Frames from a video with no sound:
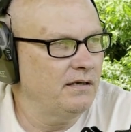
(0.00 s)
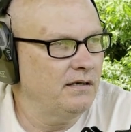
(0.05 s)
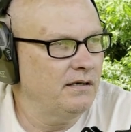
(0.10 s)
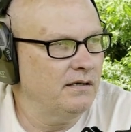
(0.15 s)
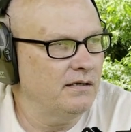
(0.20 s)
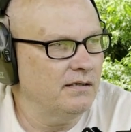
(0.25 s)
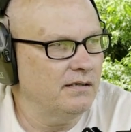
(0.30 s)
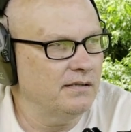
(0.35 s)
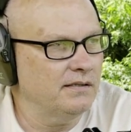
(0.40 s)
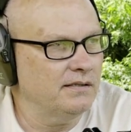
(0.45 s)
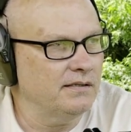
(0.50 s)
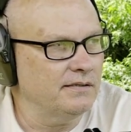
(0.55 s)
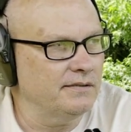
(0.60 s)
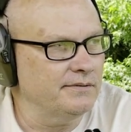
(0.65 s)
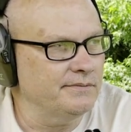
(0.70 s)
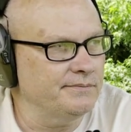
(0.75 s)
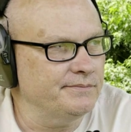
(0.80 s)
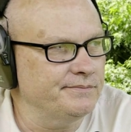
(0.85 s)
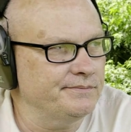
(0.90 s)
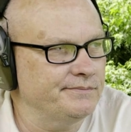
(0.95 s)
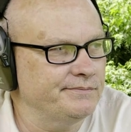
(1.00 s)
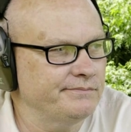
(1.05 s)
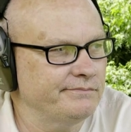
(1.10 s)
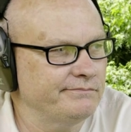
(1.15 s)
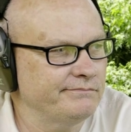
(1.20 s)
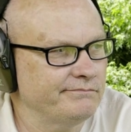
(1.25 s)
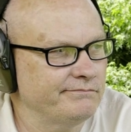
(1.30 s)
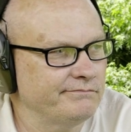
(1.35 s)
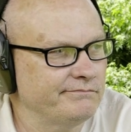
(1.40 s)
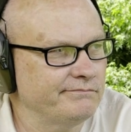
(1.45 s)

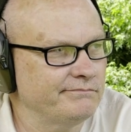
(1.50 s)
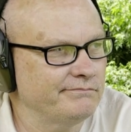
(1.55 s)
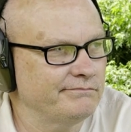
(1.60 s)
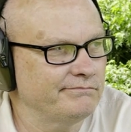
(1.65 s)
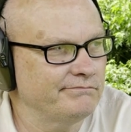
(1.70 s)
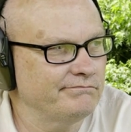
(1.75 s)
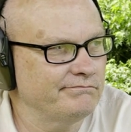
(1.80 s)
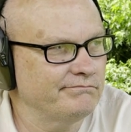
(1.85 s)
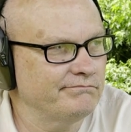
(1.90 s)
No one is speaking in this clip.